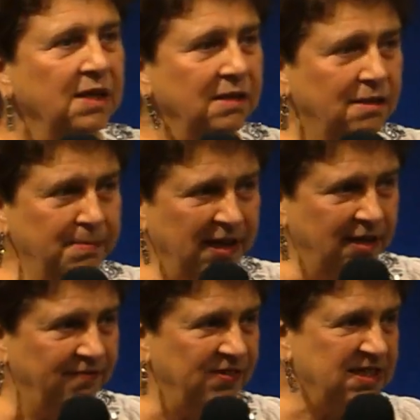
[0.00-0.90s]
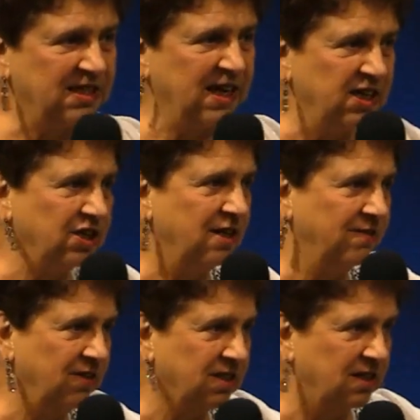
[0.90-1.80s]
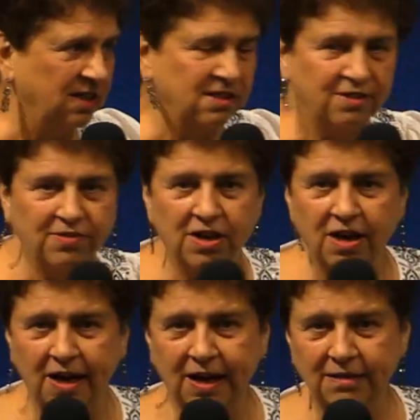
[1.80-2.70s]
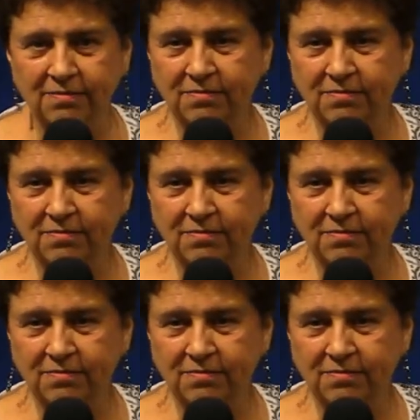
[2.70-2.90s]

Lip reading: the manifestation of the sons of God